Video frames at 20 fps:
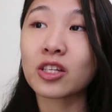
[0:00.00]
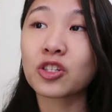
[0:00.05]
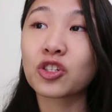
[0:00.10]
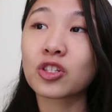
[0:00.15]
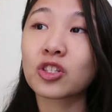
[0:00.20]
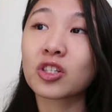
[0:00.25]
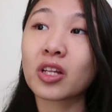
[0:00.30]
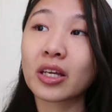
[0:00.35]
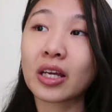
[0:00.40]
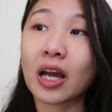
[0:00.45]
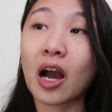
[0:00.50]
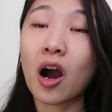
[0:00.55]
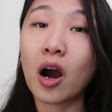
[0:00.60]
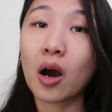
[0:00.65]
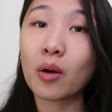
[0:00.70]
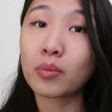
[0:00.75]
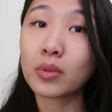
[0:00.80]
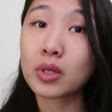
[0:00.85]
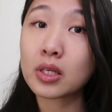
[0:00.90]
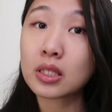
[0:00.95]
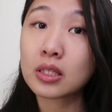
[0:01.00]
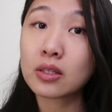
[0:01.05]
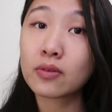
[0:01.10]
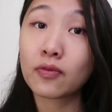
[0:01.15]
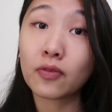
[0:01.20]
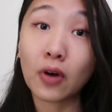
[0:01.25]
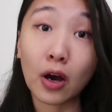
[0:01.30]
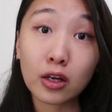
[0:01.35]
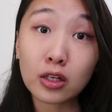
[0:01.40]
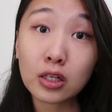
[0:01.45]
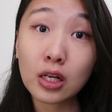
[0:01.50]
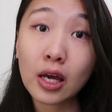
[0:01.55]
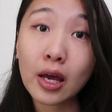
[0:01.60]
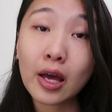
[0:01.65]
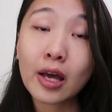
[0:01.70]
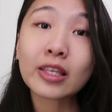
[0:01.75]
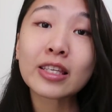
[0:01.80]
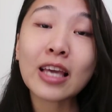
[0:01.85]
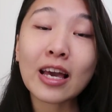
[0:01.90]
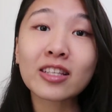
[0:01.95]
It's just like harmless fun.
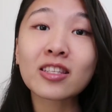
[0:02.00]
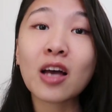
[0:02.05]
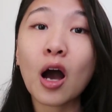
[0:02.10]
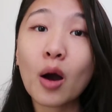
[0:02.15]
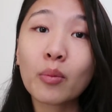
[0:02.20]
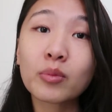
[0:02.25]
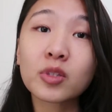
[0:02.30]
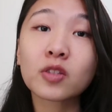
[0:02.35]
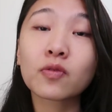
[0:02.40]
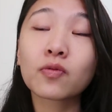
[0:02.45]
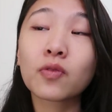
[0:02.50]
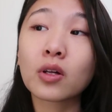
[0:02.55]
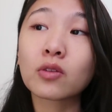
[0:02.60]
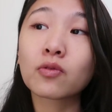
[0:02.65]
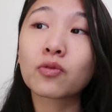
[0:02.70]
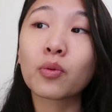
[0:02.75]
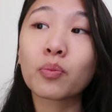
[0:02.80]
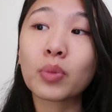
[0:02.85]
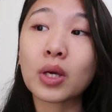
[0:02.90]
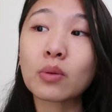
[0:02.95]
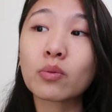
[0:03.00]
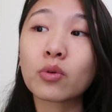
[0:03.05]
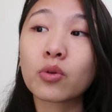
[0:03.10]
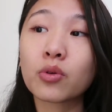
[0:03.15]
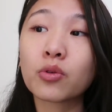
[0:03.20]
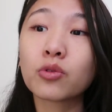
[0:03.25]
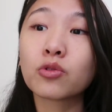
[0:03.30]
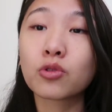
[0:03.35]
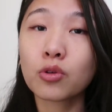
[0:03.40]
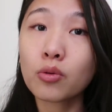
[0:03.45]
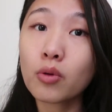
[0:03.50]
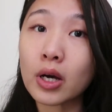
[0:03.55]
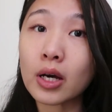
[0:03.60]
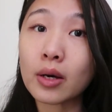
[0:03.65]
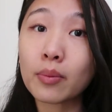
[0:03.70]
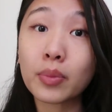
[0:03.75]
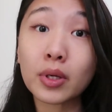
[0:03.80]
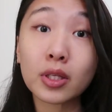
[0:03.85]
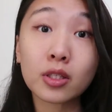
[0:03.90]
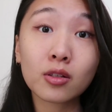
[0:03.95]
Yeah, it's harmless fun for people who do
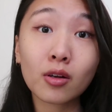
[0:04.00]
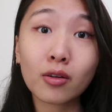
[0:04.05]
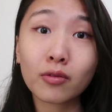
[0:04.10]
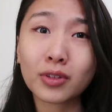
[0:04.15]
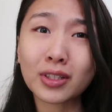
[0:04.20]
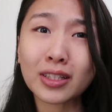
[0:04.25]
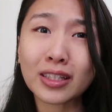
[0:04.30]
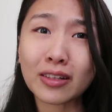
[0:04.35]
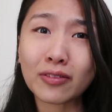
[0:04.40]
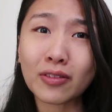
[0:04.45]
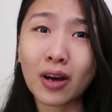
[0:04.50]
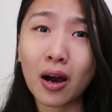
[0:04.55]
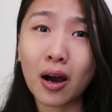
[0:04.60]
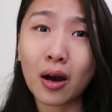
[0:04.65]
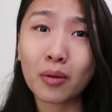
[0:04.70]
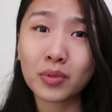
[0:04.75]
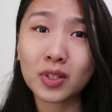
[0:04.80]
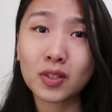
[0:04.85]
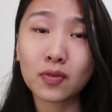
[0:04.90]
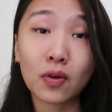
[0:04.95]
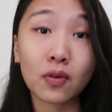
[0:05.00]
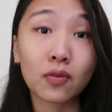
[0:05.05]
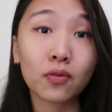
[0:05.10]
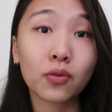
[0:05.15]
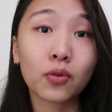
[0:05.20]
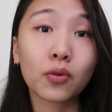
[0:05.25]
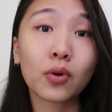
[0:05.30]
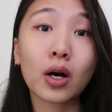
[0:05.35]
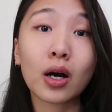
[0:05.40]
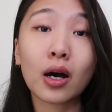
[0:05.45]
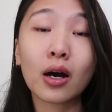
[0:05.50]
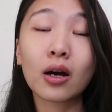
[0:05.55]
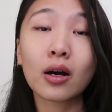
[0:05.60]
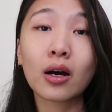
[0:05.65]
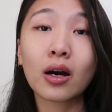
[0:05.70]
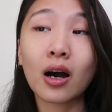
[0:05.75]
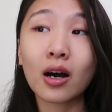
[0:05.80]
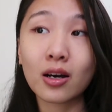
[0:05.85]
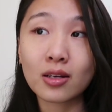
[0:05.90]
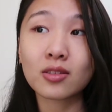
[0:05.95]
it, but it's not really harmless fun for
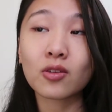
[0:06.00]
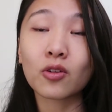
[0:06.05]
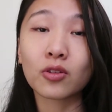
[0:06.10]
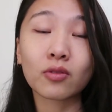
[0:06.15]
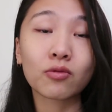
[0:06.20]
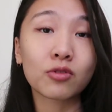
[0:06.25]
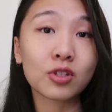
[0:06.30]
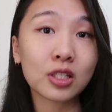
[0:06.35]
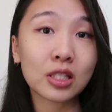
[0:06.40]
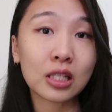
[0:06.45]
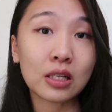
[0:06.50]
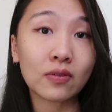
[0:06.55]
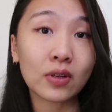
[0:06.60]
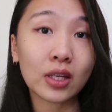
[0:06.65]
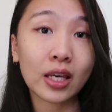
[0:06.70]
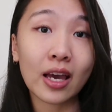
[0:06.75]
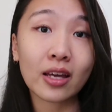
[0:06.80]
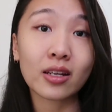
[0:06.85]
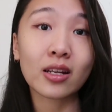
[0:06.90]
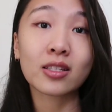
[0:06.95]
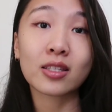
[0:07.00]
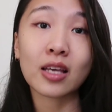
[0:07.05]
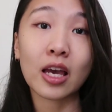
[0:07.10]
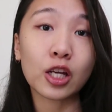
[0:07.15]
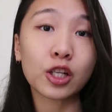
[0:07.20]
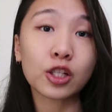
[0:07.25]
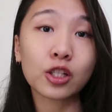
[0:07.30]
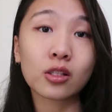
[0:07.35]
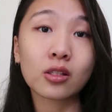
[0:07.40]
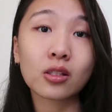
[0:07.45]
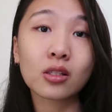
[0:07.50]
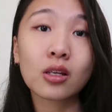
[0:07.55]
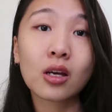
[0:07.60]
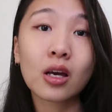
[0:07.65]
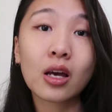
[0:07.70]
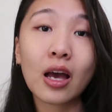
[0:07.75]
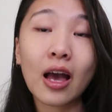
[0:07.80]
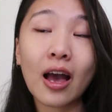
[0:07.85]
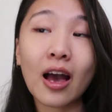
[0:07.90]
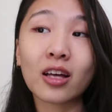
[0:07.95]
us on the receiving end as Asians,
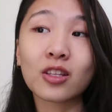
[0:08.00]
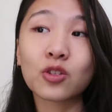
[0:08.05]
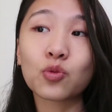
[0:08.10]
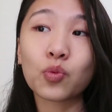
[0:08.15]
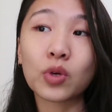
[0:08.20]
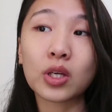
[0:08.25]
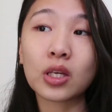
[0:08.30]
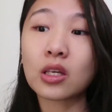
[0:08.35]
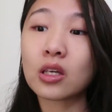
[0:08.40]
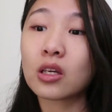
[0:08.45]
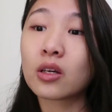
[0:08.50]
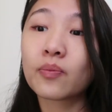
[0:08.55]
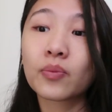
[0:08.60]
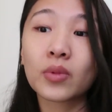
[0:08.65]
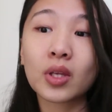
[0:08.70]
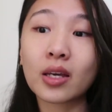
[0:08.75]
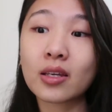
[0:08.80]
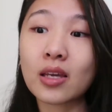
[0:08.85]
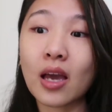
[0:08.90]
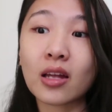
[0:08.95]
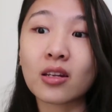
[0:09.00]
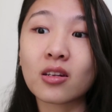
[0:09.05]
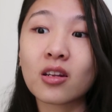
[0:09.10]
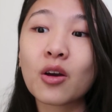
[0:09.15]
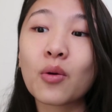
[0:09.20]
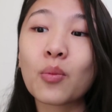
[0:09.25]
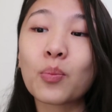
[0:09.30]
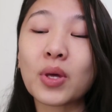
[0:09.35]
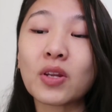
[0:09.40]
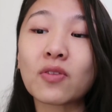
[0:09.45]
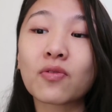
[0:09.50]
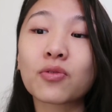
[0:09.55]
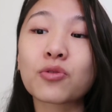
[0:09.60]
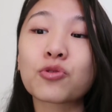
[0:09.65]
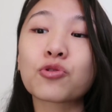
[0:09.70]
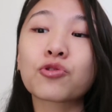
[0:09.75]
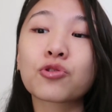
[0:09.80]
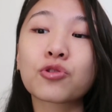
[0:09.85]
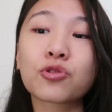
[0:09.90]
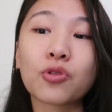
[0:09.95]
as we, again, been
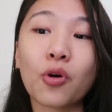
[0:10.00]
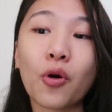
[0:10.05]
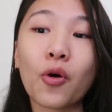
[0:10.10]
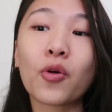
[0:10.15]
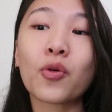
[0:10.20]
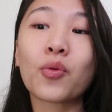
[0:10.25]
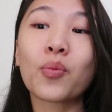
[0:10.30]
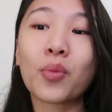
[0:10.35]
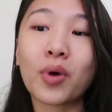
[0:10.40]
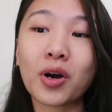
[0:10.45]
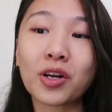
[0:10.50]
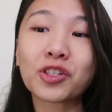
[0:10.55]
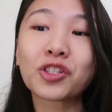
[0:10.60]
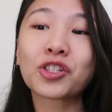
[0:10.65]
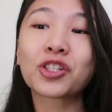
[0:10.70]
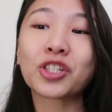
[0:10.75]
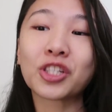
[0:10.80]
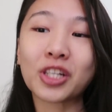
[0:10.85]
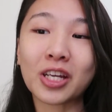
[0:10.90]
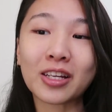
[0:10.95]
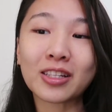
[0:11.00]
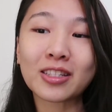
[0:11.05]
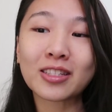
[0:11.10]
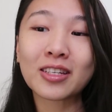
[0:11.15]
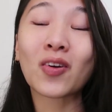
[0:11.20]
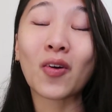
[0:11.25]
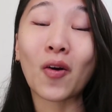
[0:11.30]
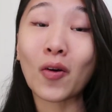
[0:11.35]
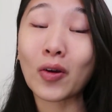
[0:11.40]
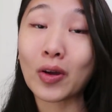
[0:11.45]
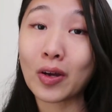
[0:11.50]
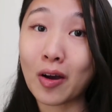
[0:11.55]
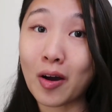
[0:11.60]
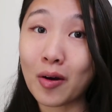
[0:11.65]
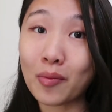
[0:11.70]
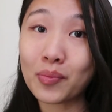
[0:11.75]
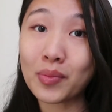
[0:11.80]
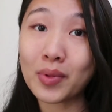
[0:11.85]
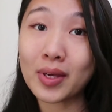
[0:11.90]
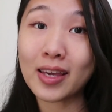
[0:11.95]
through so much shit growing
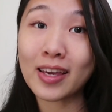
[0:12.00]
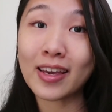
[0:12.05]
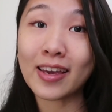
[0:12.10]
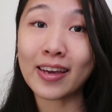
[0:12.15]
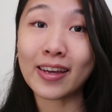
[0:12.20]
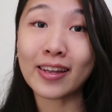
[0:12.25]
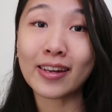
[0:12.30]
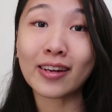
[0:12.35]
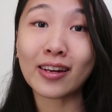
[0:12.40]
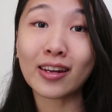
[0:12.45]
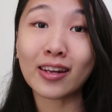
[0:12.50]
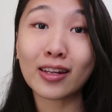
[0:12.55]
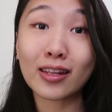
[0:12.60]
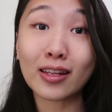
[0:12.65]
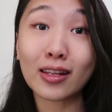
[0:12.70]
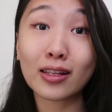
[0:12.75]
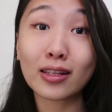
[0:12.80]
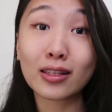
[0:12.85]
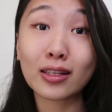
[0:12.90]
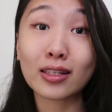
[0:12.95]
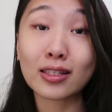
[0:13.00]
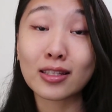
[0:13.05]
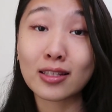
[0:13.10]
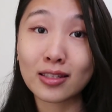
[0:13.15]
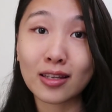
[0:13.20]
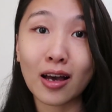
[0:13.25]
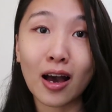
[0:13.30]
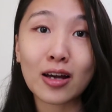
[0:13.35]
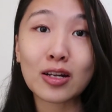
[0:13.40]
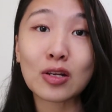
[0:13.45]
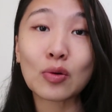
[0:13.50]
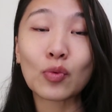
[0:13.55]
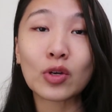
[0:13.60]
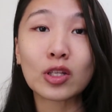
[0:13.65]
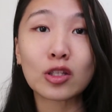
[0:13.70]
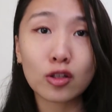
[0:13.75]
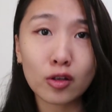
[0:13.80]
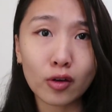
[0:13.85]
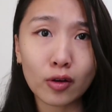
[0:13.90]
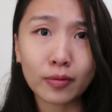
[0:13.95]
up in the society
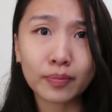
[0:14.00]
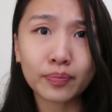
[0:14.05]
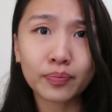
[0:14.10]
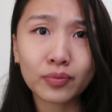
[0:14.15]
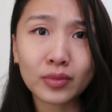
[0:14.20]
we do.